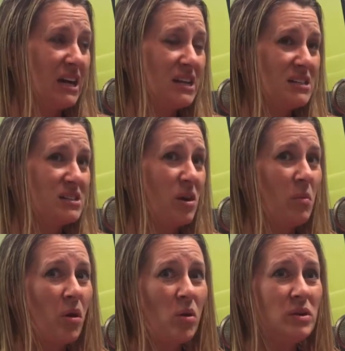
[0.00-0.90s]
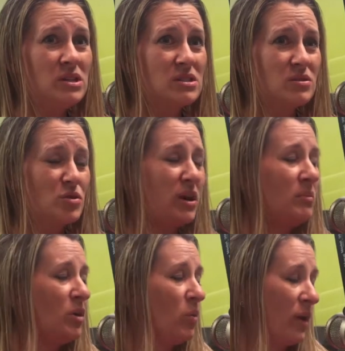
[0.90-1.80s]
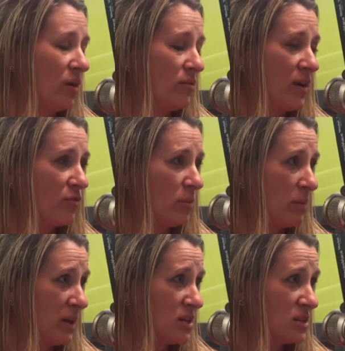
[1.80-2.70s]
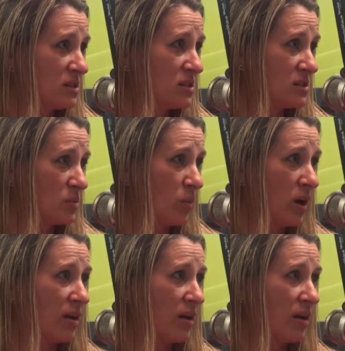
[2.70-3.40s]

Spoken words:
And so I'm always trying to be aware of that for my patients as well.